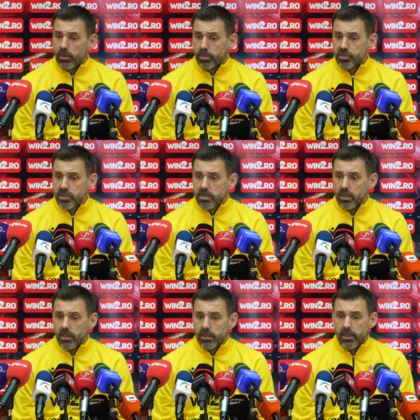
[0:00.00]
options
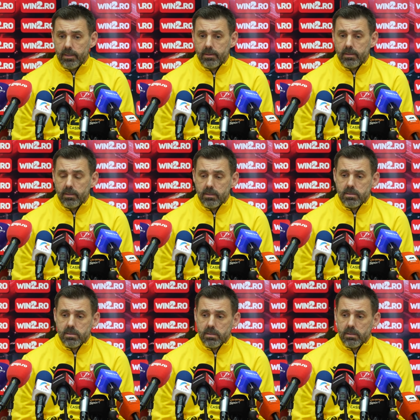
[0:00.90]
like that,
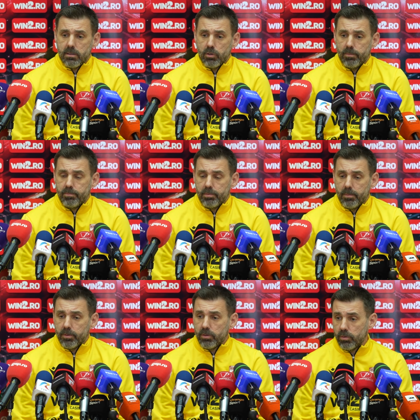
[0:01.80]
it's a top
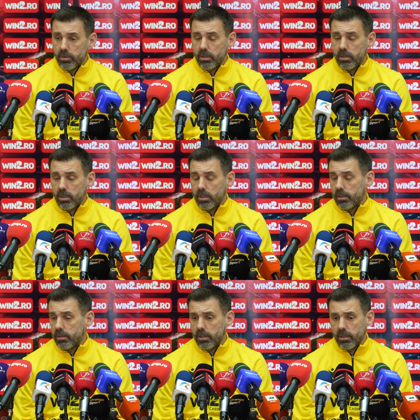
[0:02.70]
opportunity,
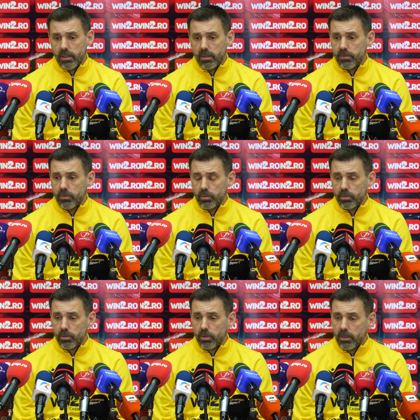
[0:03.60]
and I have
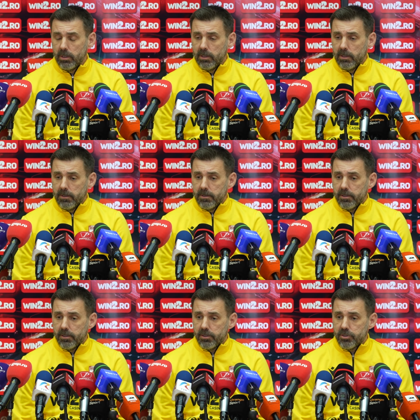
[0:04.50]
to
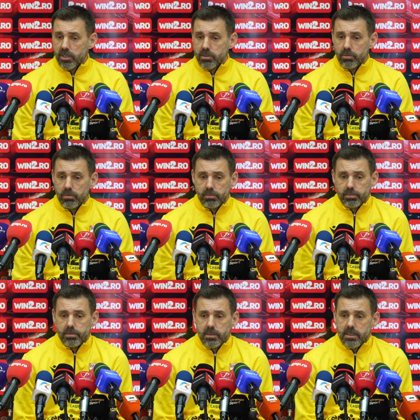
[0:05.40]
just to
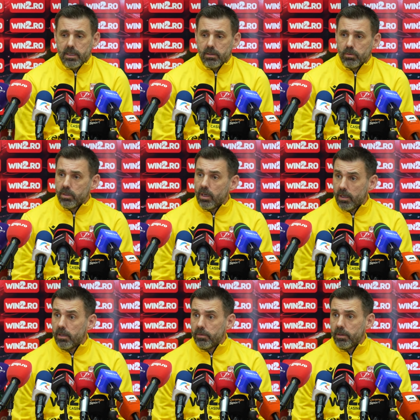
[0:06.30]
say good
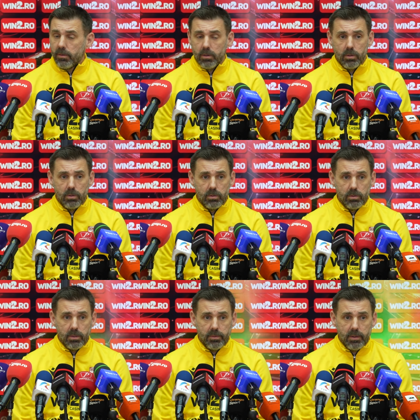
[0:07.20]
luck if he
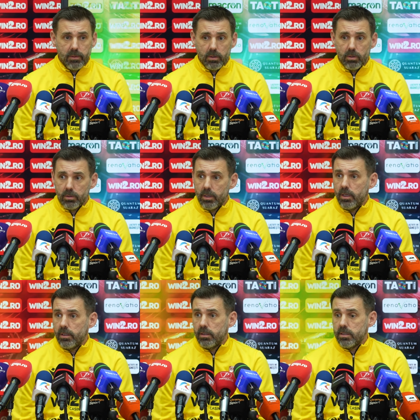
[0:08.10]
will go
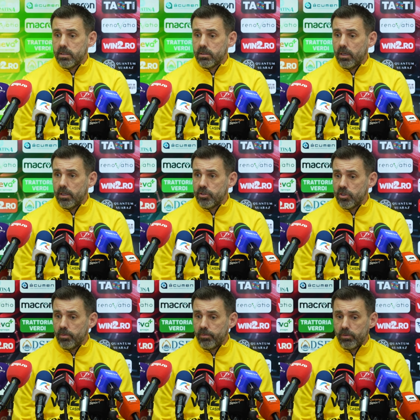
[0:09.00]
there. And this is great
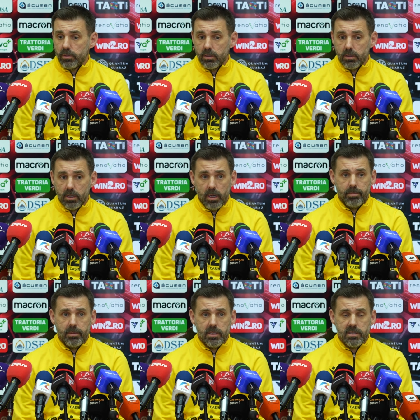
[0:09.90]
job for
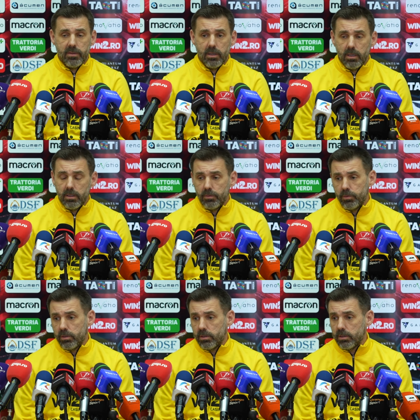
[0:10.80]
Rapid as well and
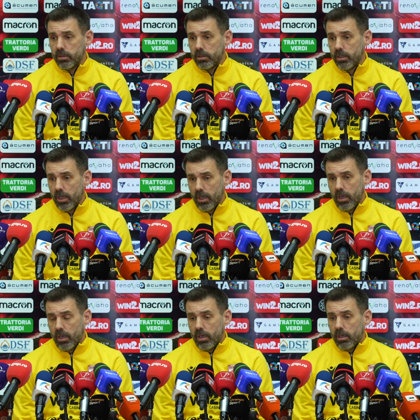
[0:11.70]
for
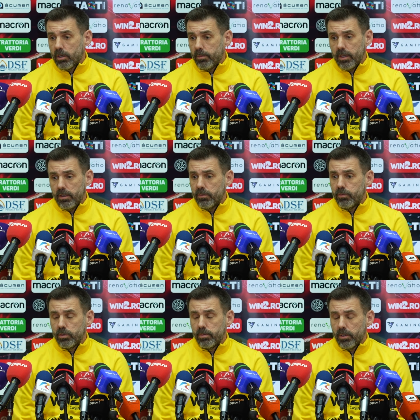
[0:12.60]
Romanian
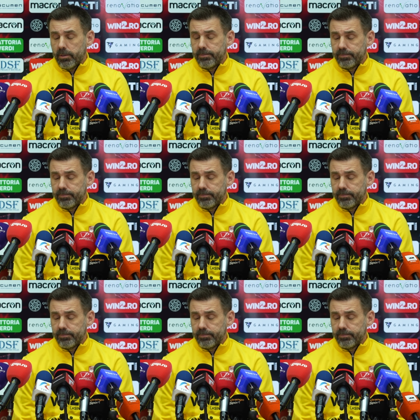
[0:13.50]
football.